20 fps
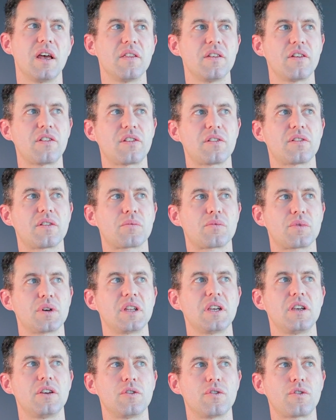This is a
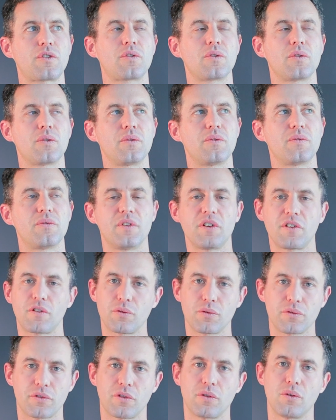really useful
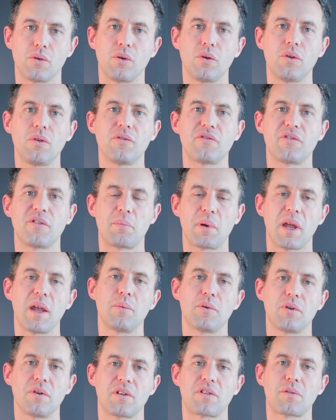visual tool for
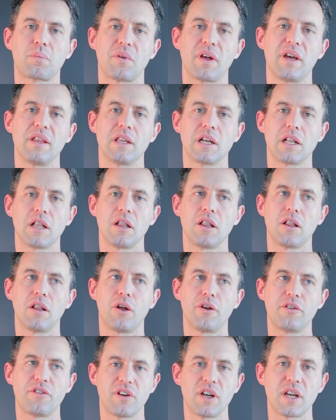people to explain the
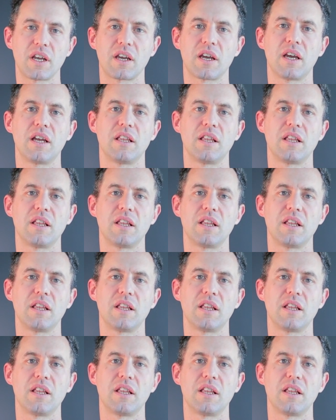logic